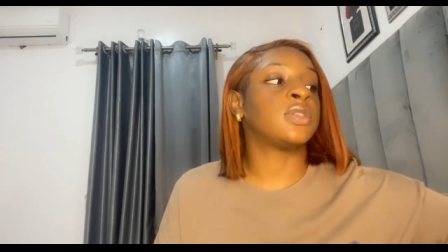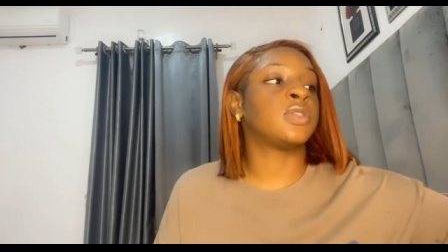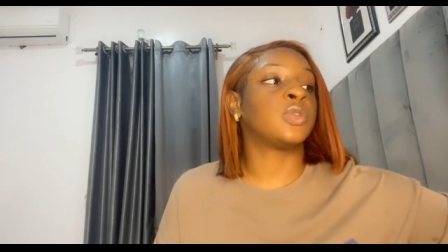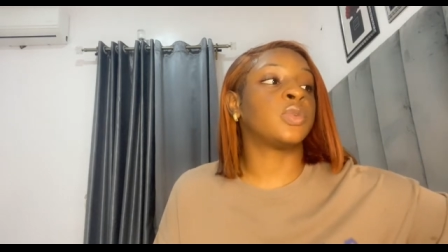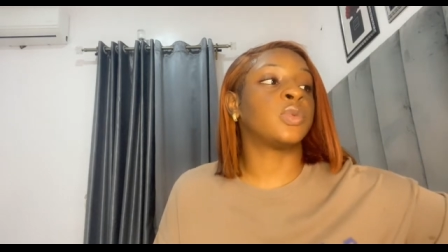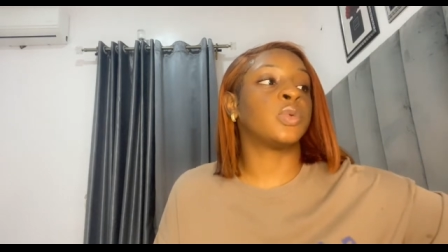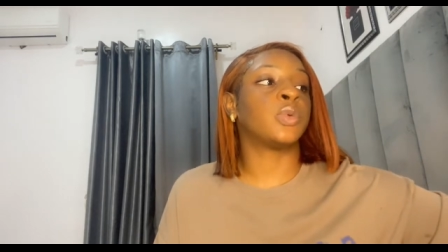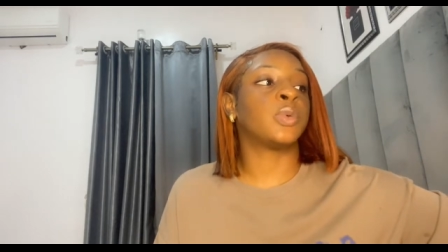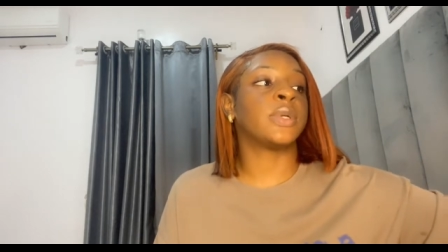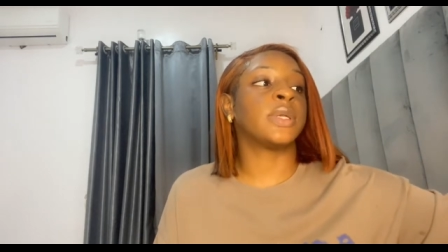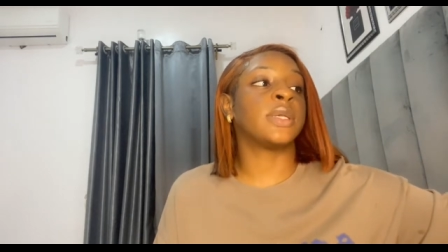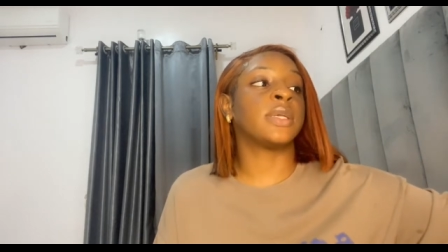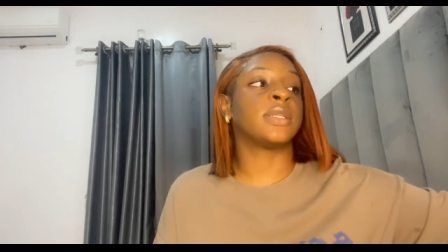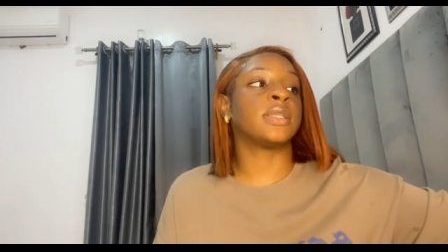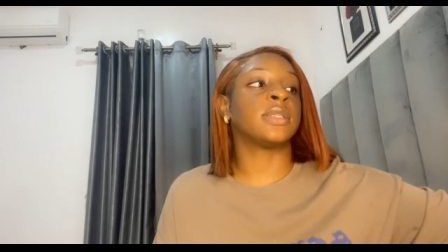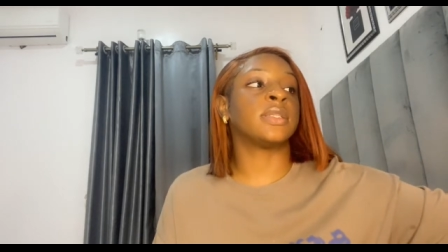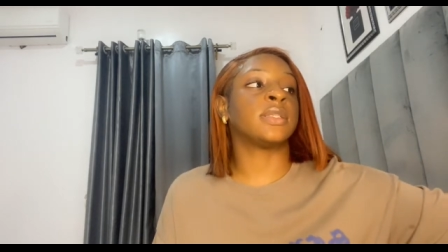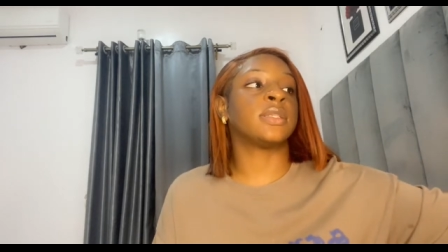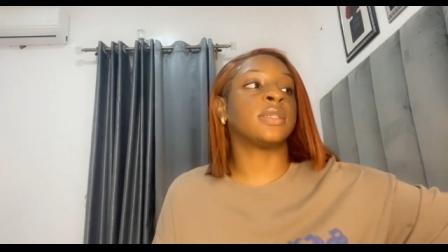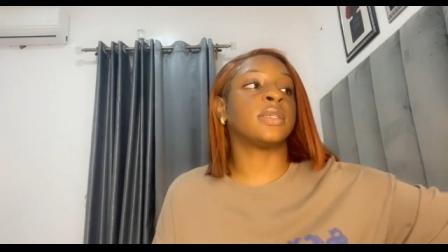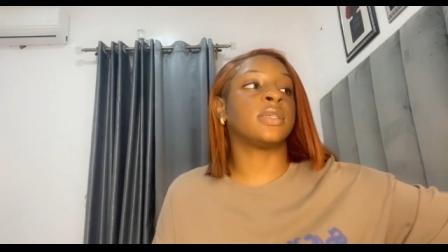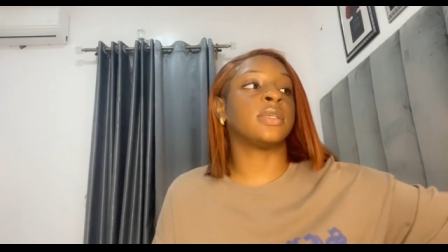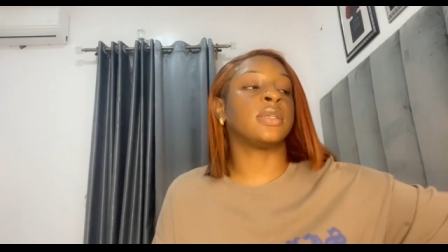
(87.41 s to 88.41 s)

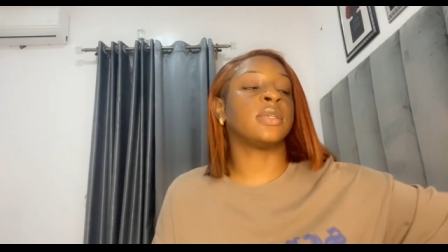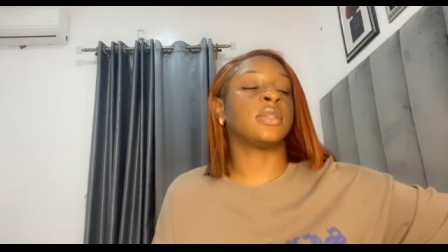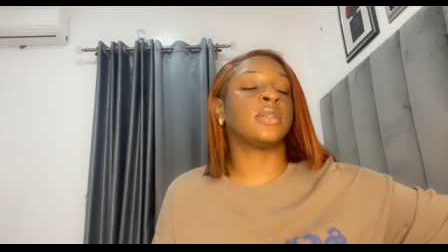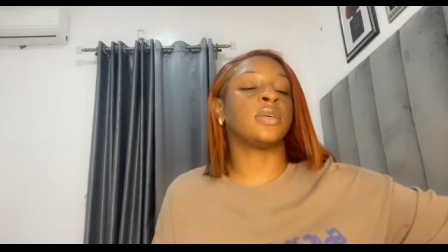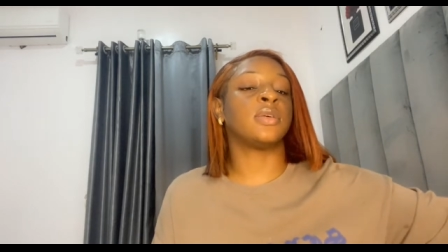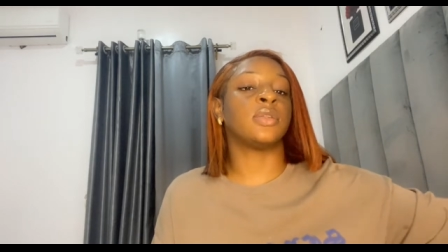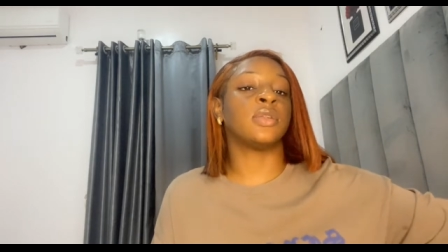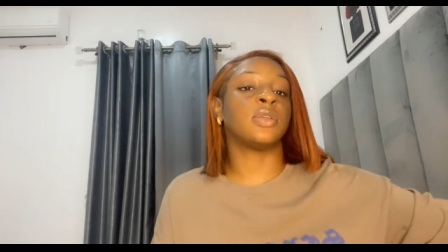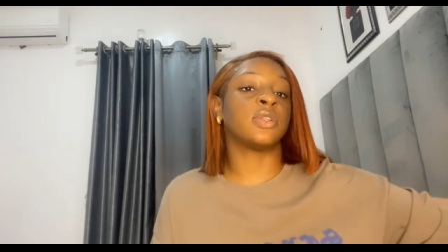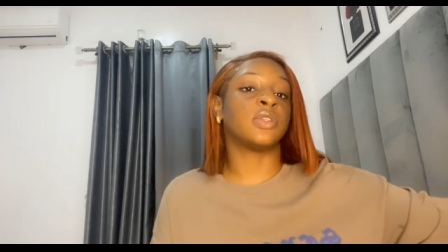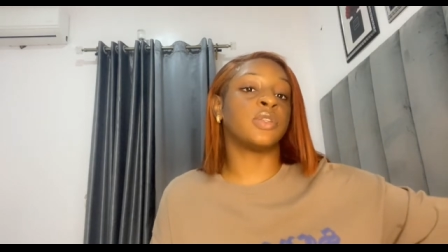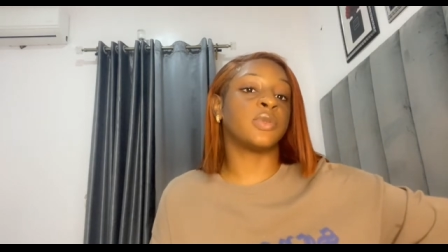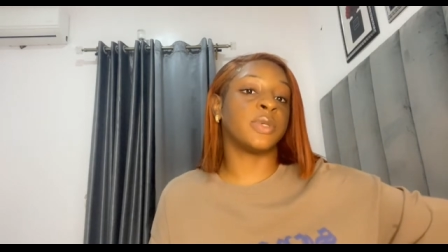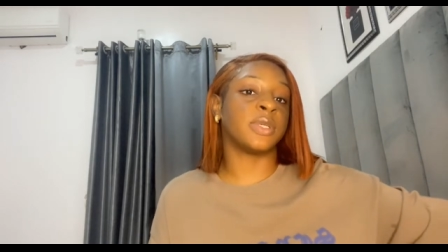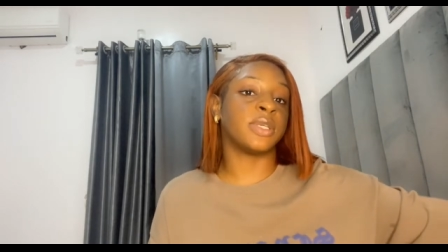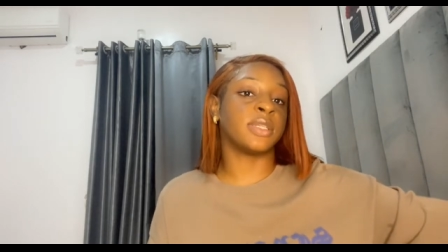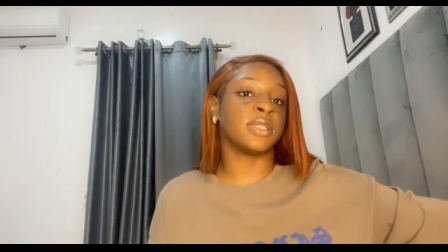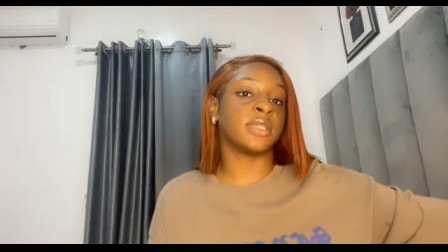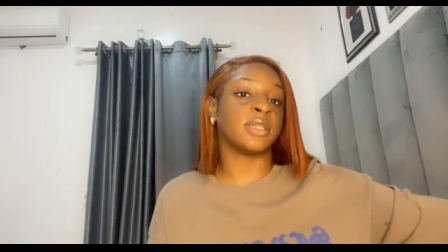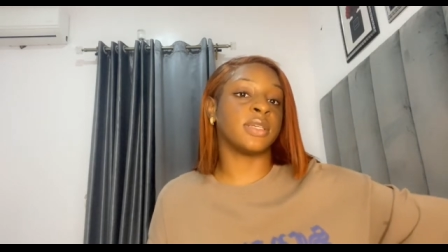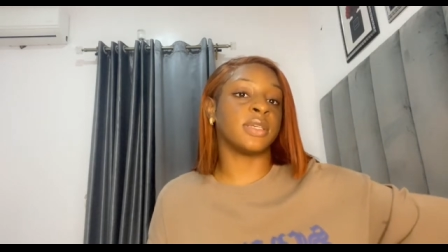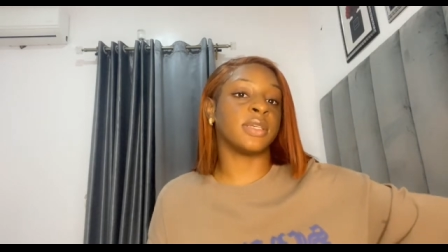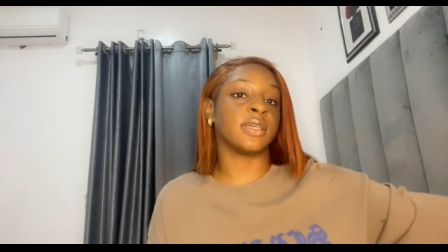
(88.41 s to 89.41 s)

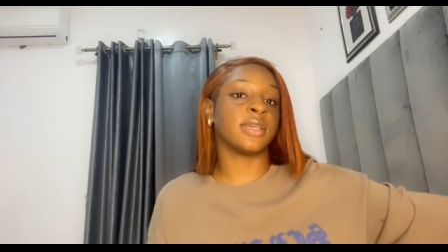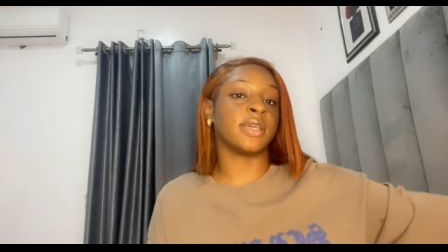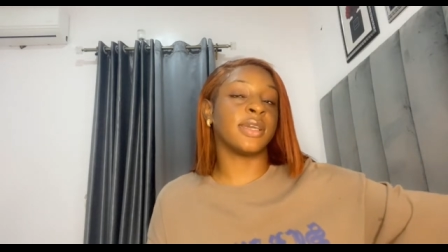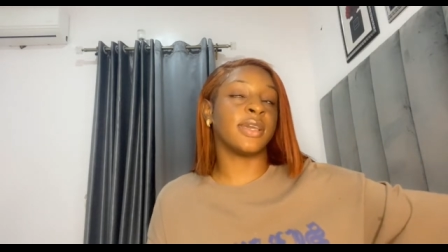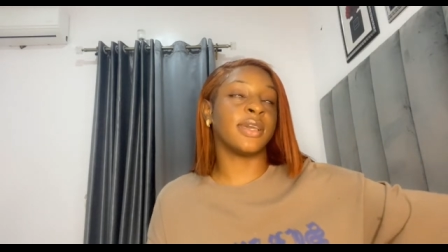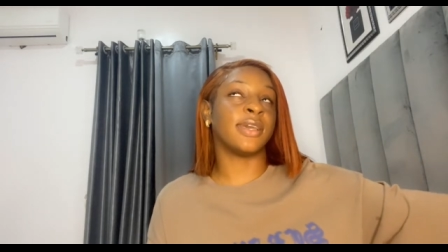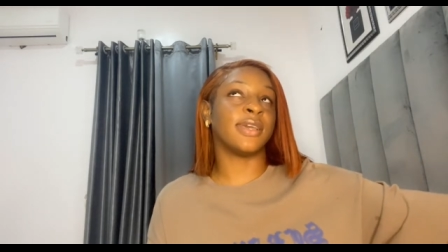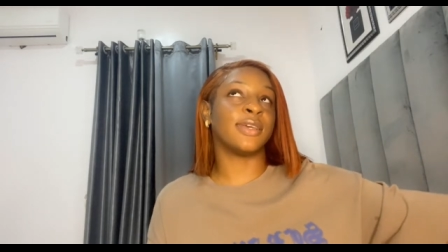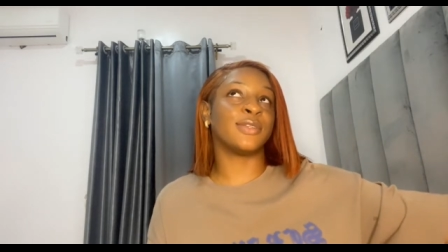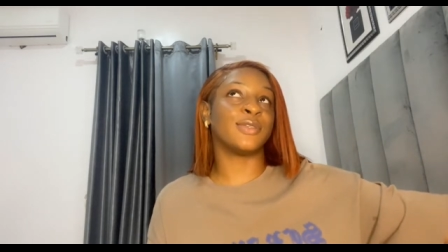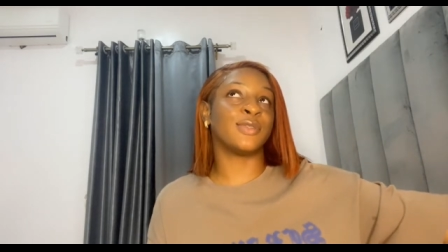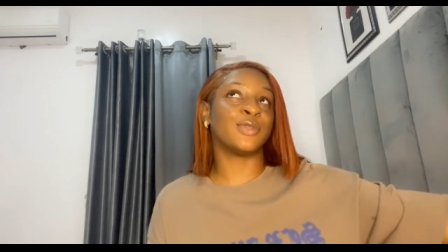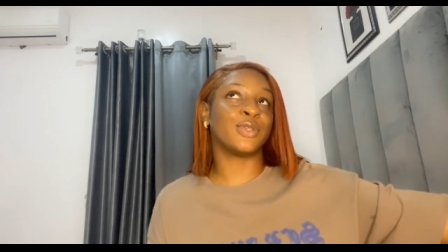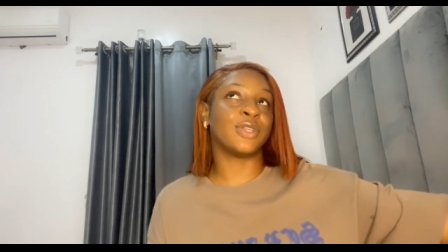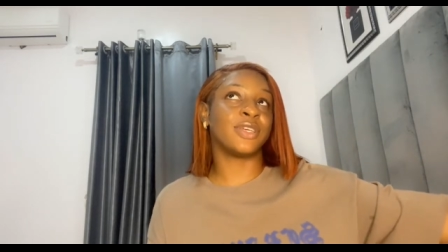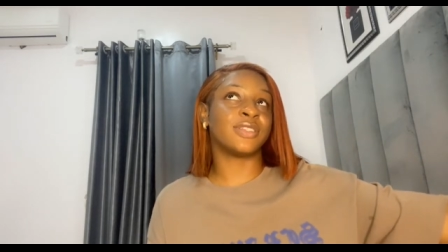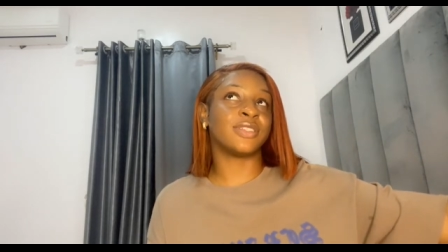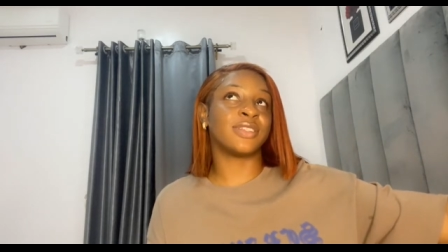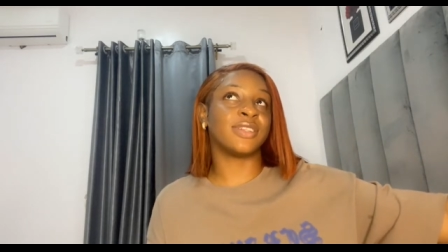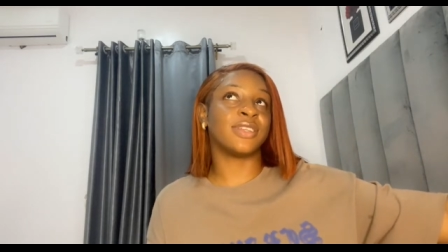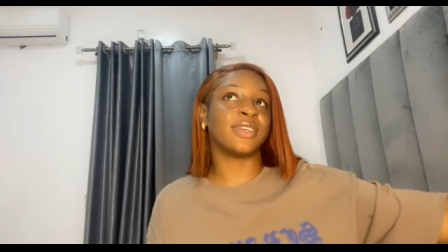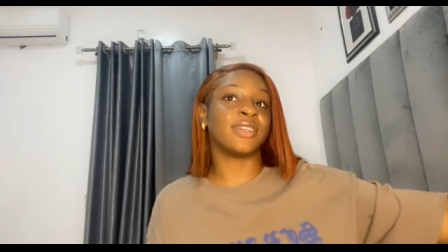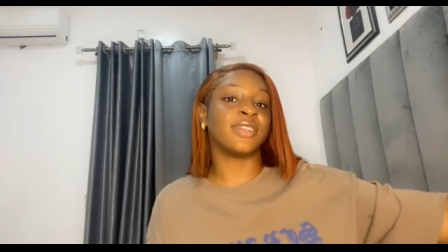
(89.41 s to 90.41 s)

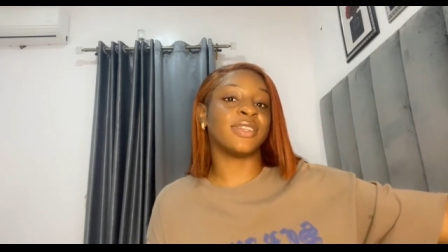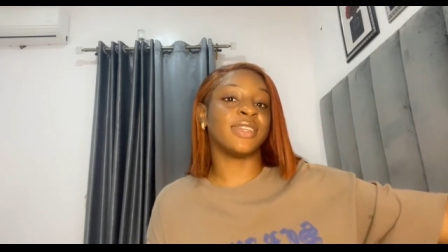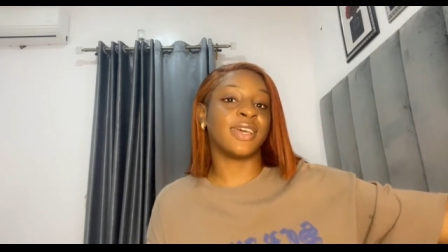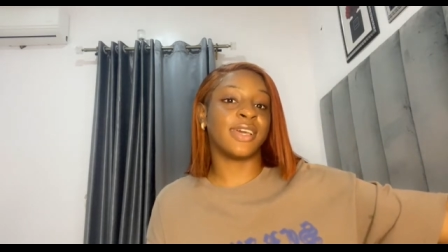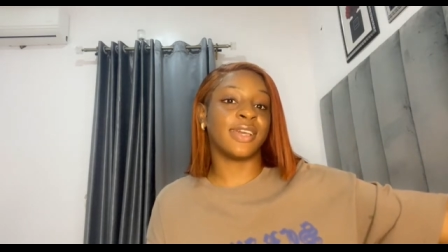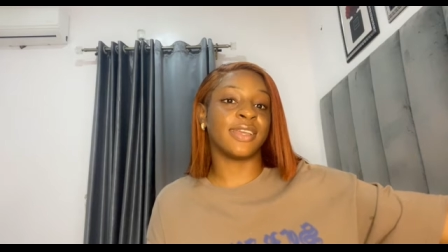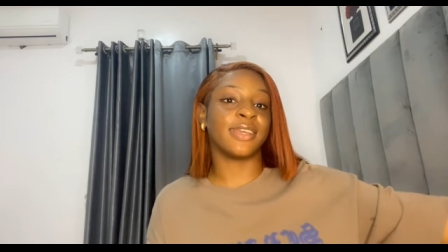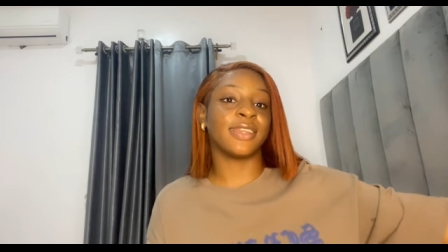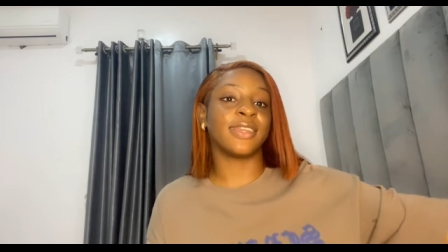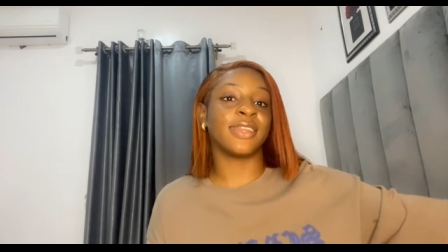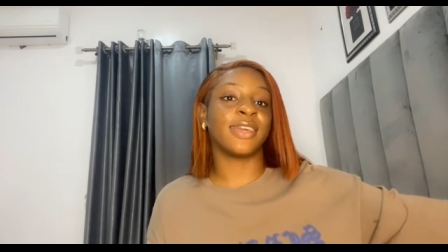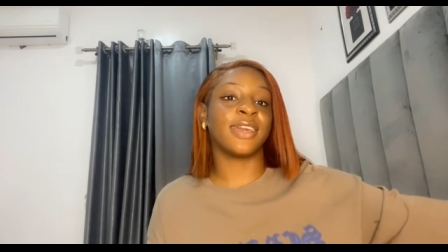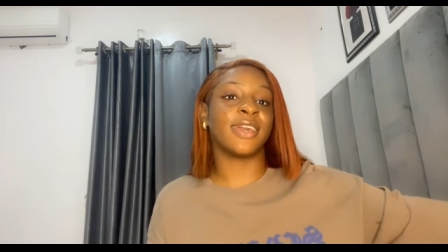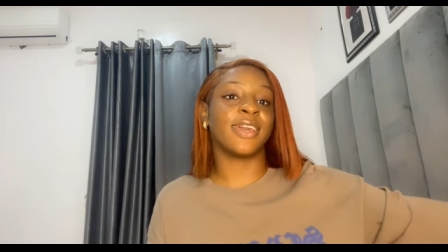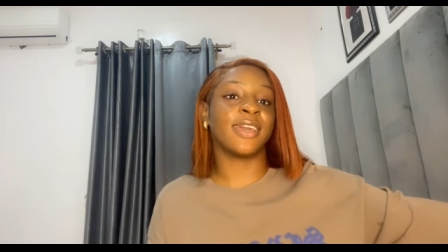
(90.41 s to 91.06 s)
2009.